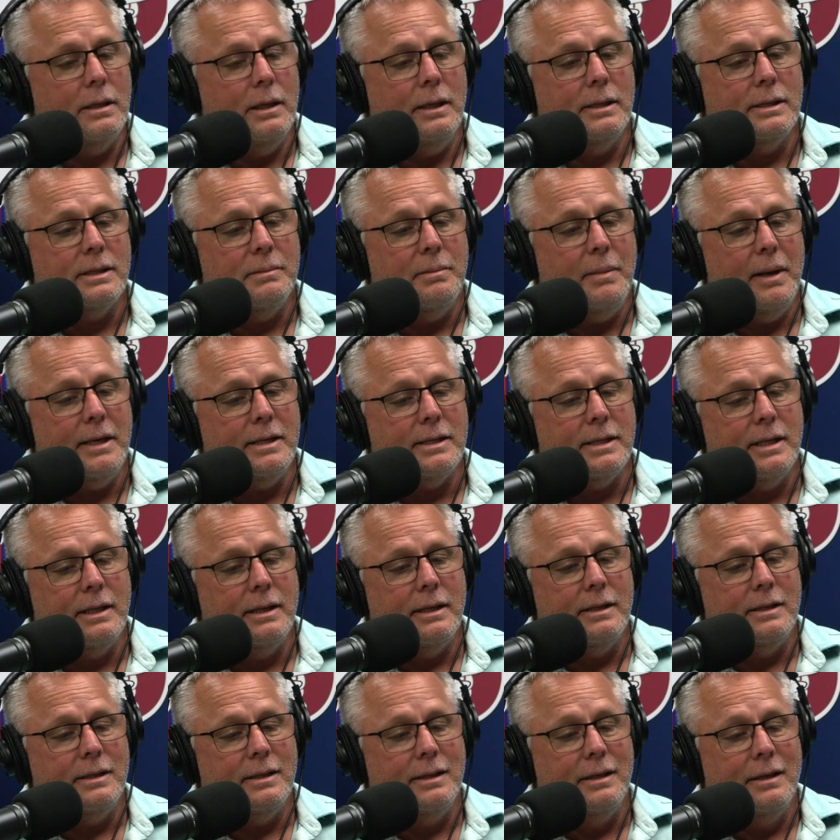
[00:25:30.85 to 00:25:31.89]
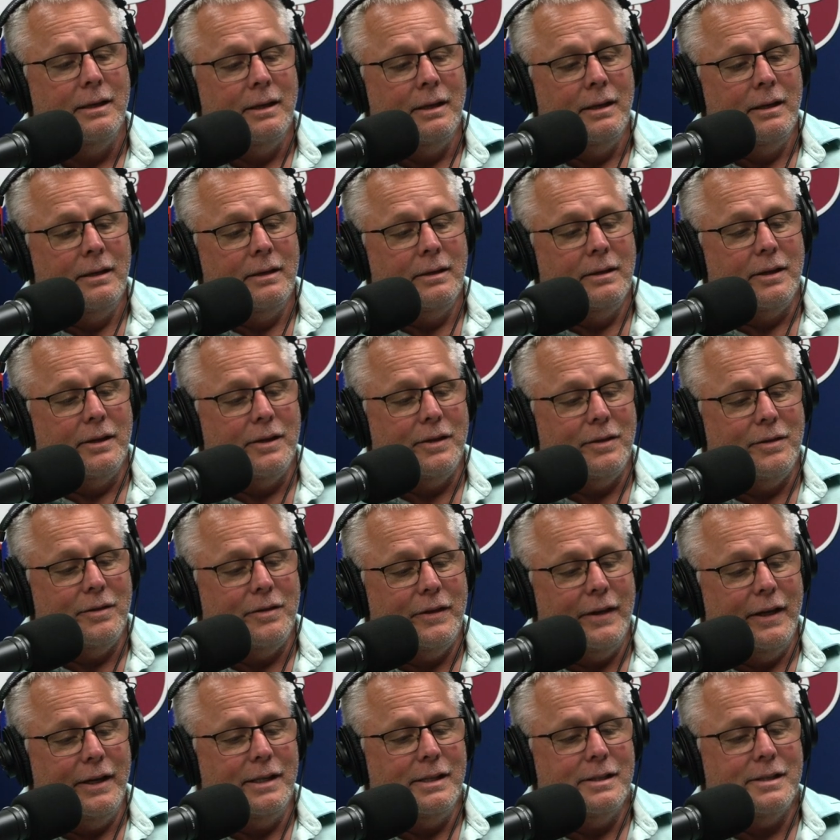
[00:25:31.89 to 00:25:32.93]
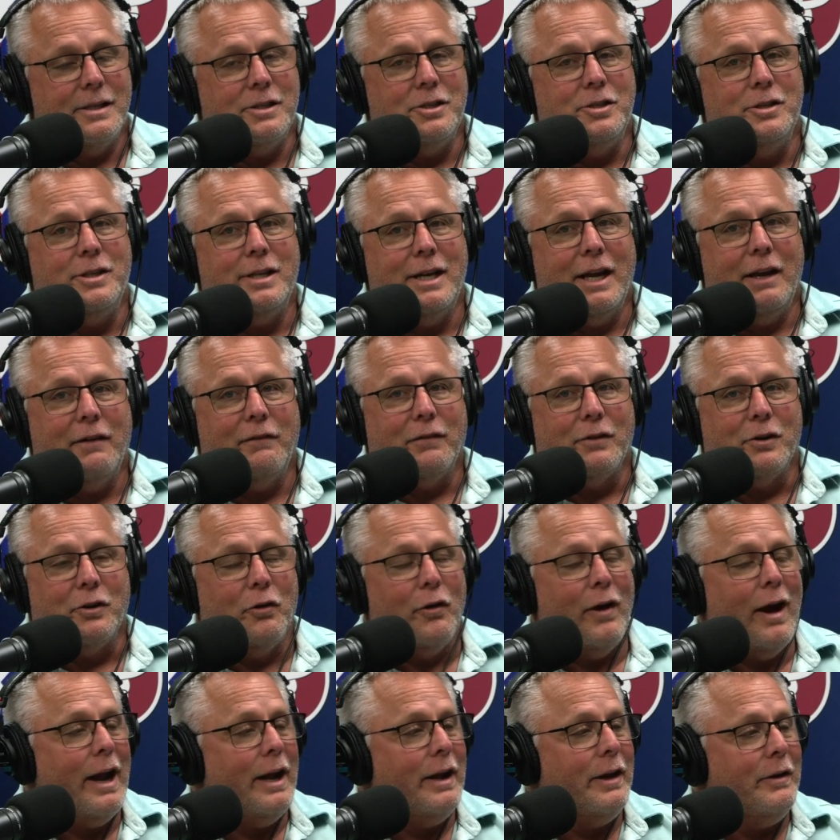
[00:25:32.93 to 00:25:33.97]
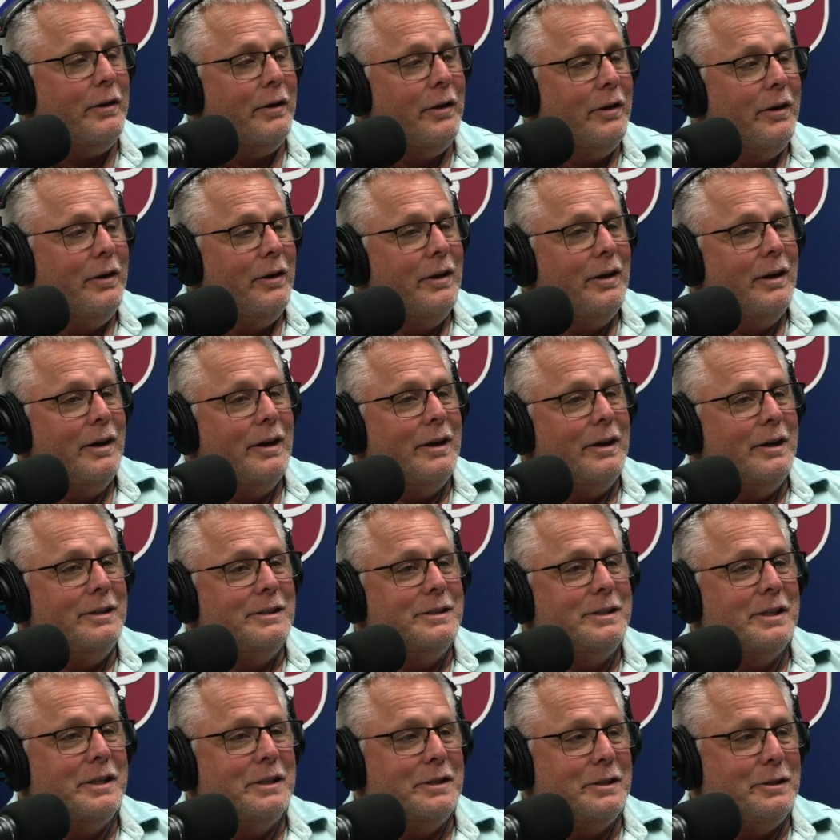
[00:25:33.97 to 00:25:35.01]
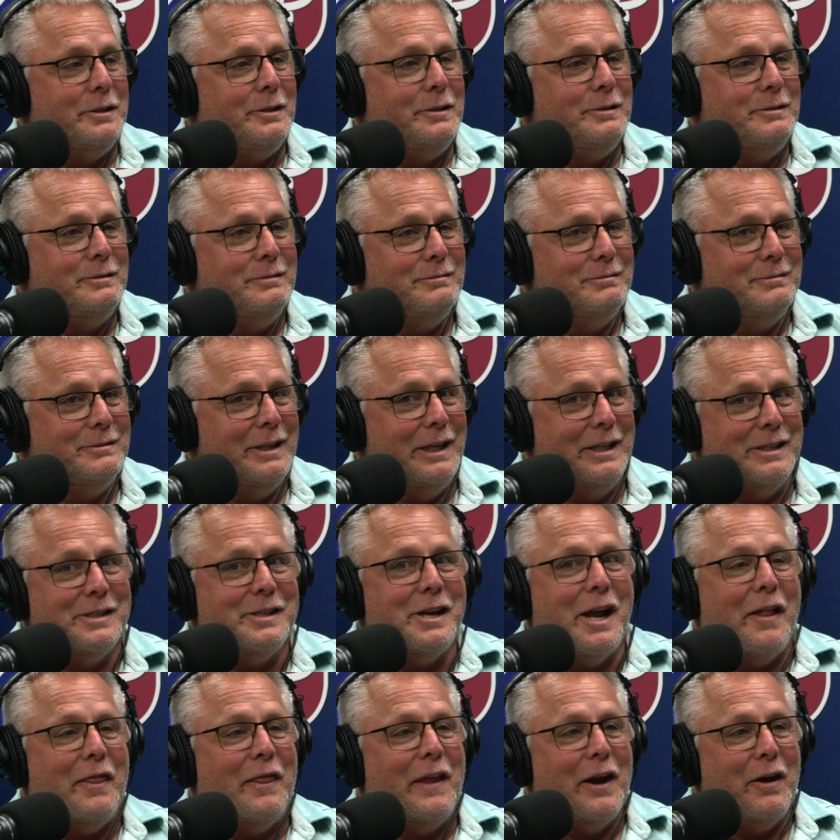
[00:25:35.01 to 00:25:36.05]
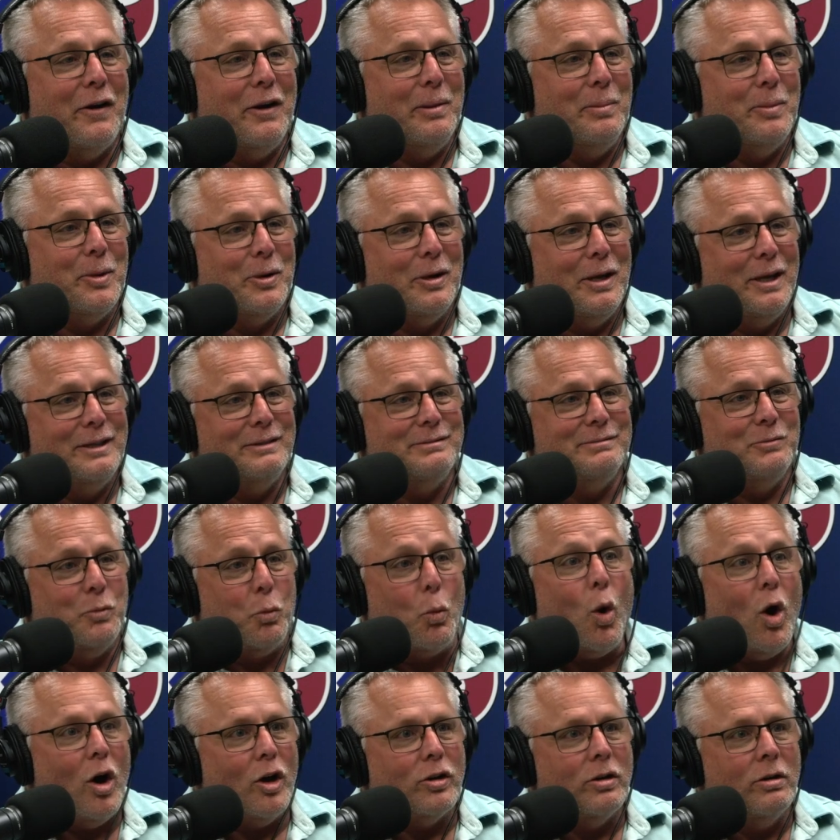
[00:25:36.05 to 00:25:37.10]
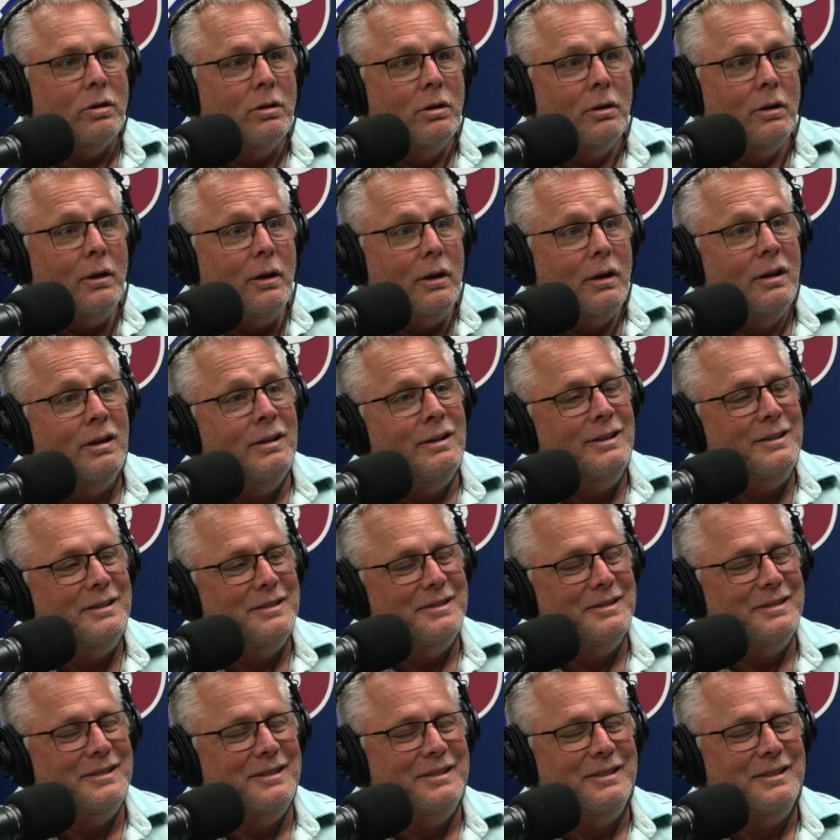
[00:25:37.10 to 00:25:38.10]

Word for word: It's amazing the the things that you take for granted until it's not there anymore, like water. Yeah.